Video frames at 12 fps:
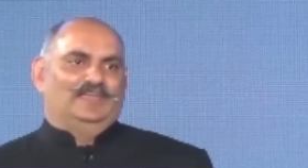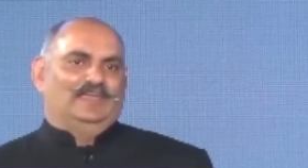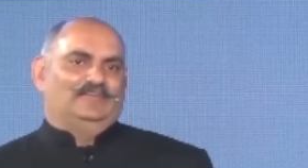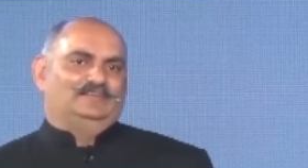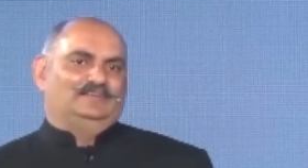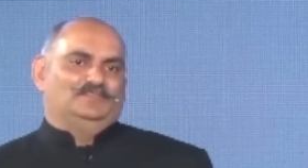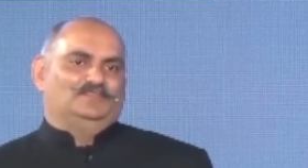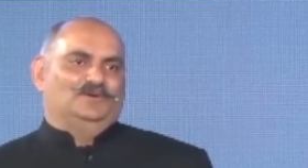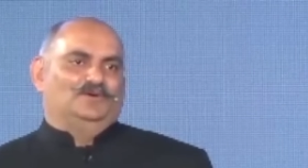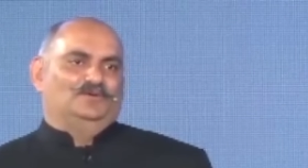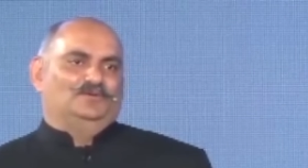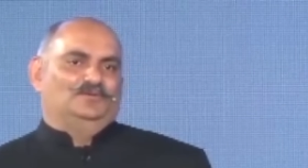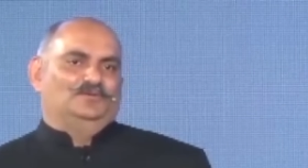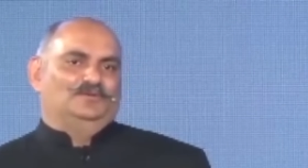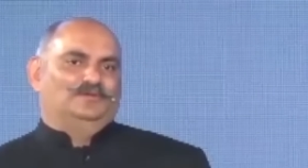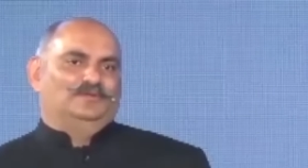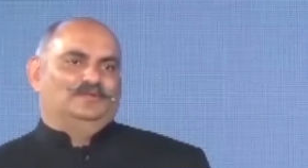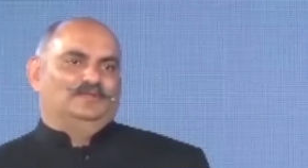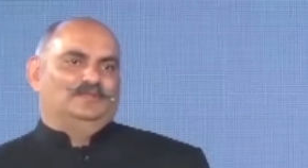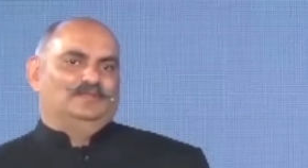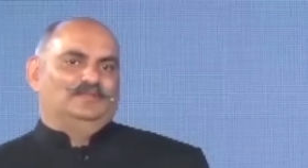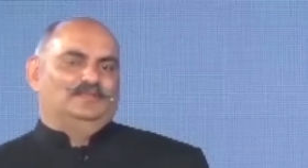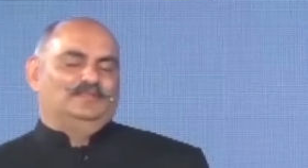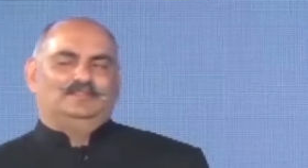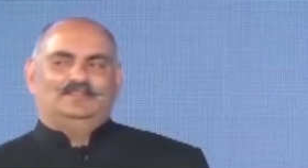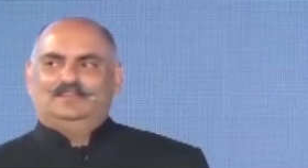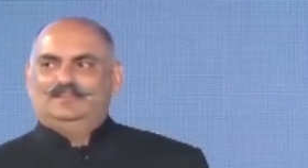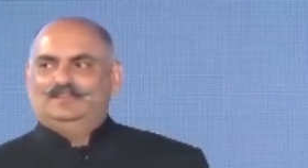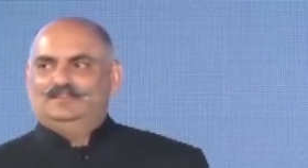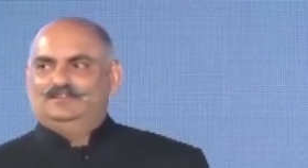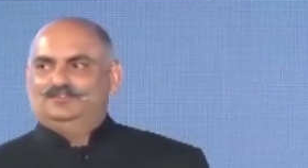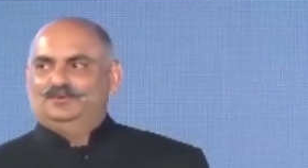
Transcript: And so in the